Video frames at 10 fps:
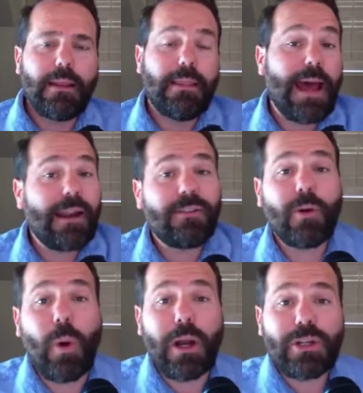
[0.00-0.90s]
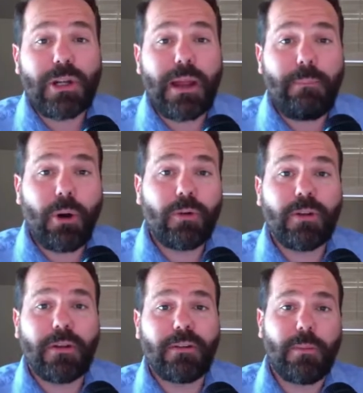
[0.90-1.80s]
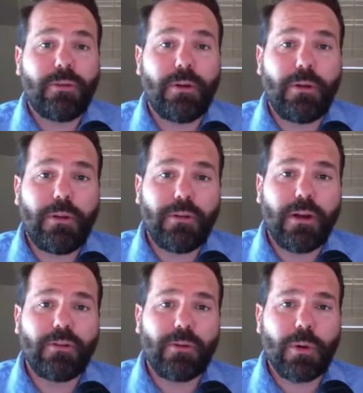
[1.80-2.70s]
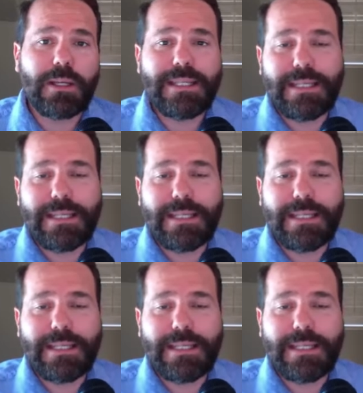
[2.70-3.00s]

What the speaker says: That is the question I pose on this episode of the Utah Stories.